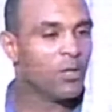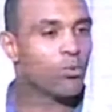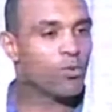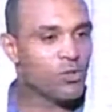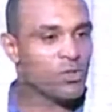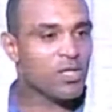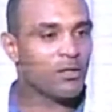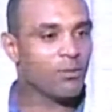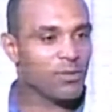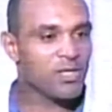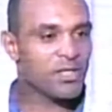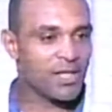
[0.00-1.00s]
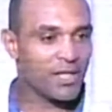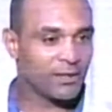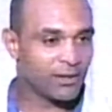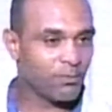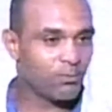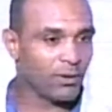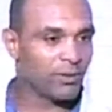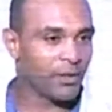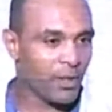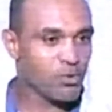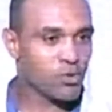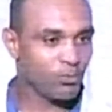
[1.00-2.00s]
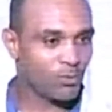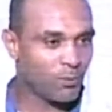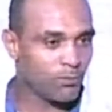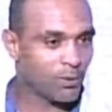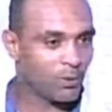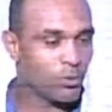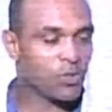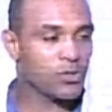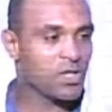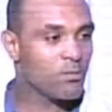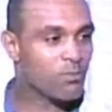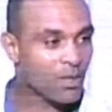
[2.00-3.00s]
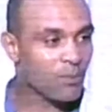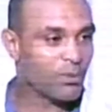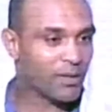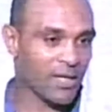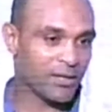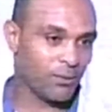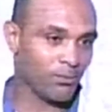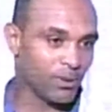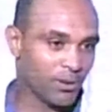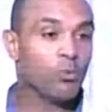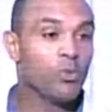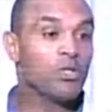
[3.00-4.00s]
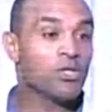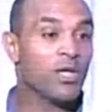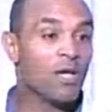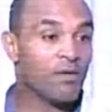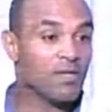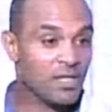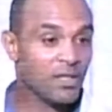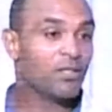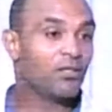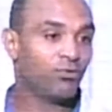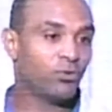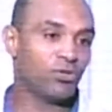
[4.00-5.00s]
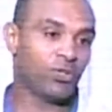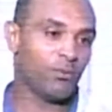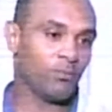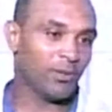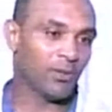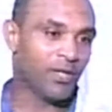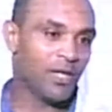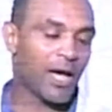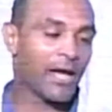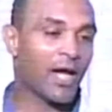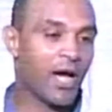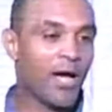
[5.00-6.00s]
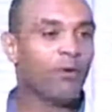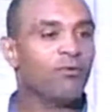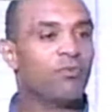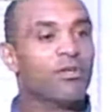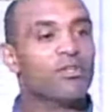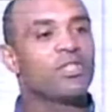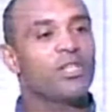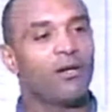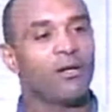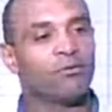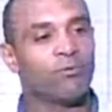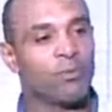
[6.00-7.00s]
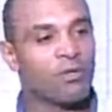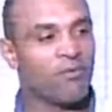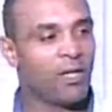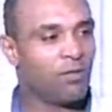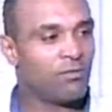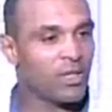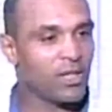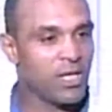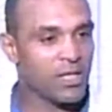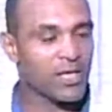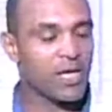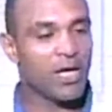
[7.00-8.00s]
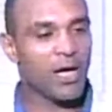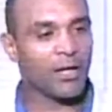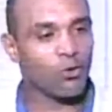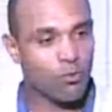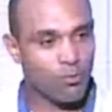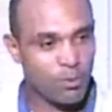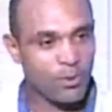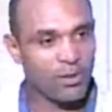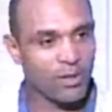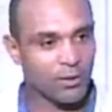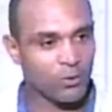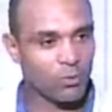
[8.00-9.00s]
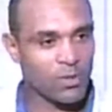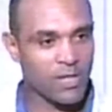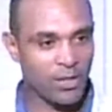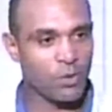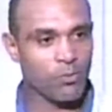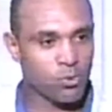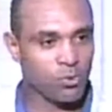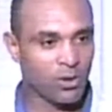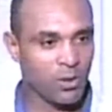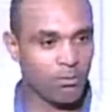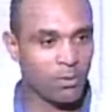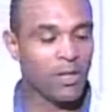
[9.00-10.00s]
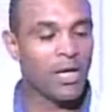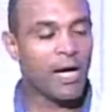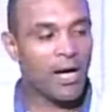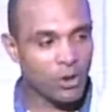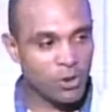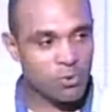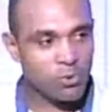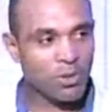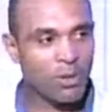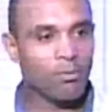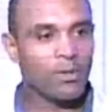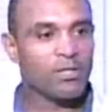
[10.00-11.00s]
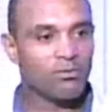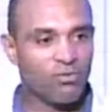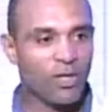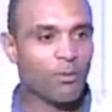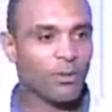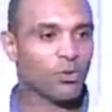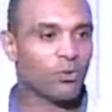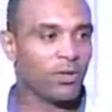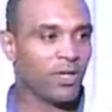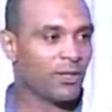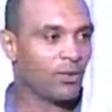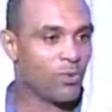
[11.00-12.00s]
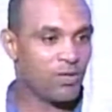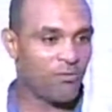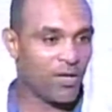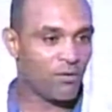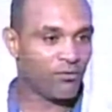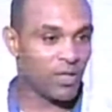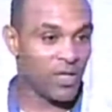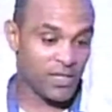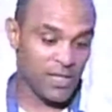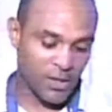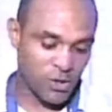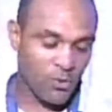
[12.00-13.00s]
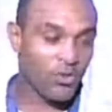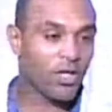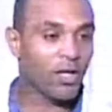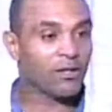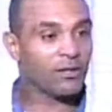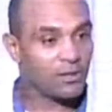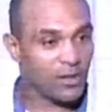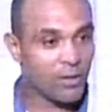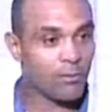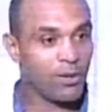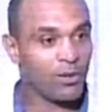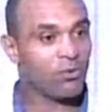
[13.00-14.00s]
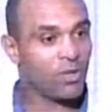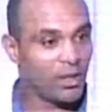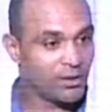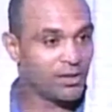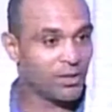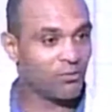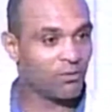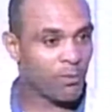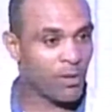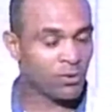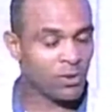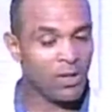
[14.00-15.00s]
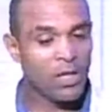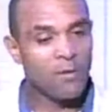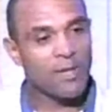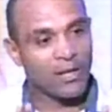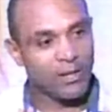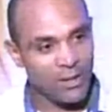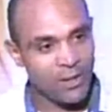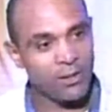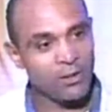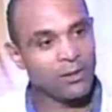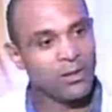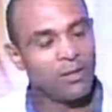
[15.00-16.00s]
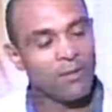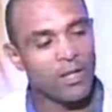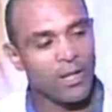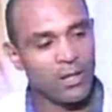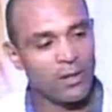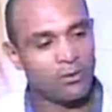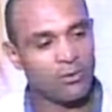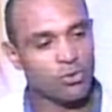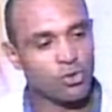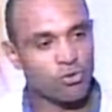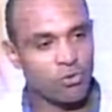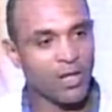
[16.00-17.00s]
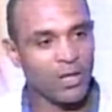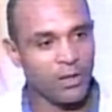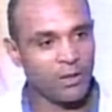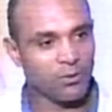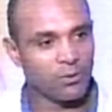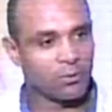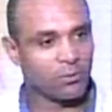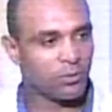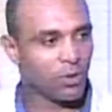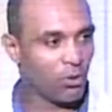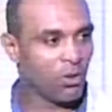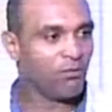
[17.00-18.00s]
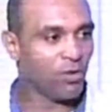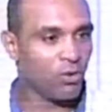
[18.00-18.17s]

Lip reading: When you see Ramses II temple, the Ramesseum temple, when you see Merenbetah temple, and when you see even Seti the First temple, and how far they are from the Valley of the Kings, and compare that with Hatshepsut temple is very much connected with the Valley of the Kings, actually on the other side, built on the other side of the mountain, and her shrine, or the Holy of the